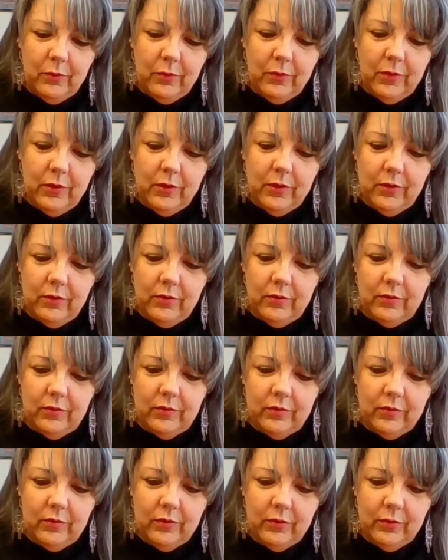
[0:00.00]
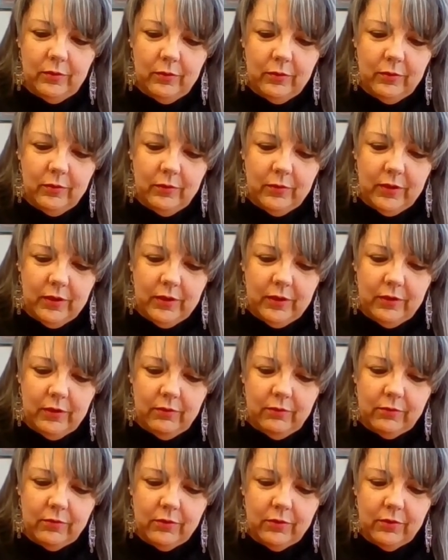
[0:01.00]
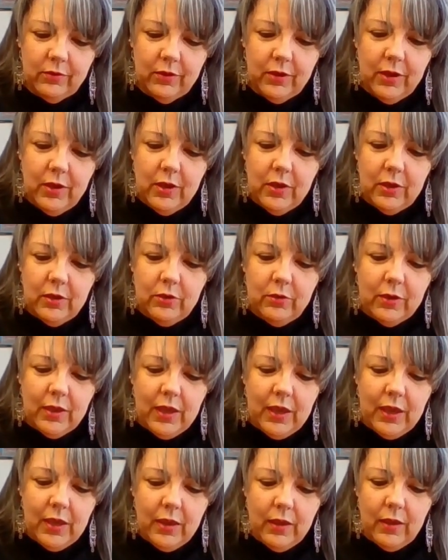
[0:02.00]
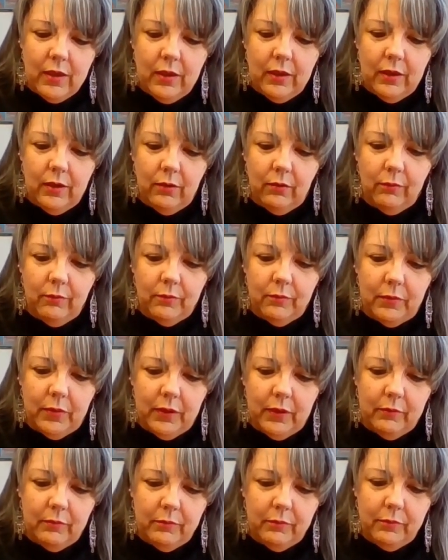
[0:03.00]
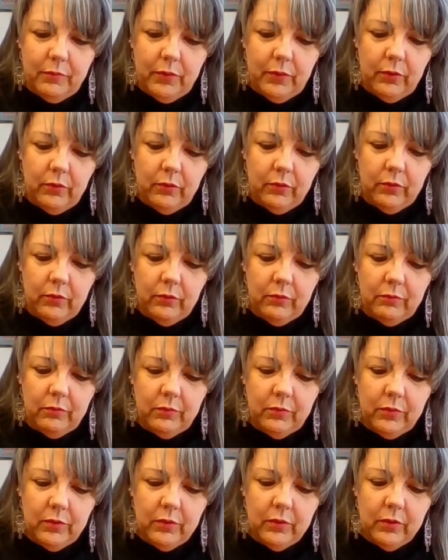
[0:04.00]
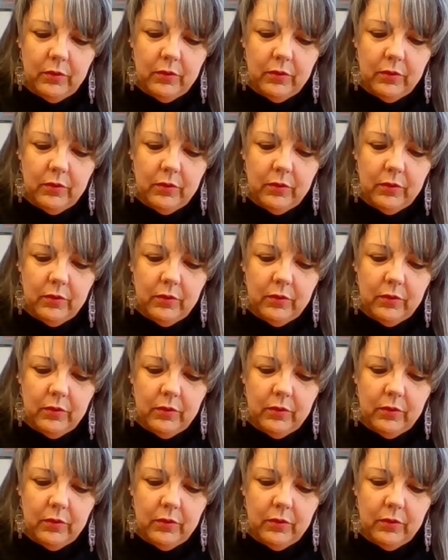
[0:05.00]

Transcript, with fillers: whatsoever. You can't help but pull them